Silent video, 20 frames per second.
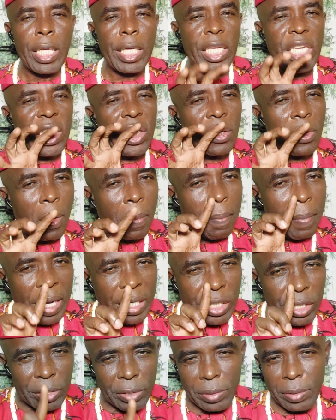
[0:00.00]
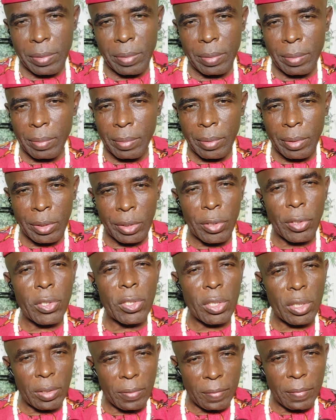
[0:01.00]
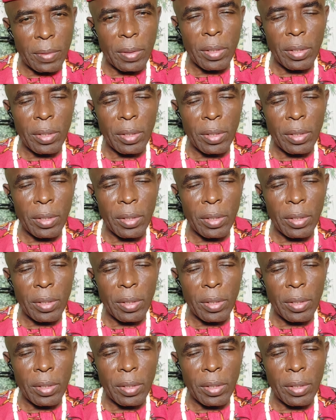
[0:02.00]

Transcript: It's not magical. Just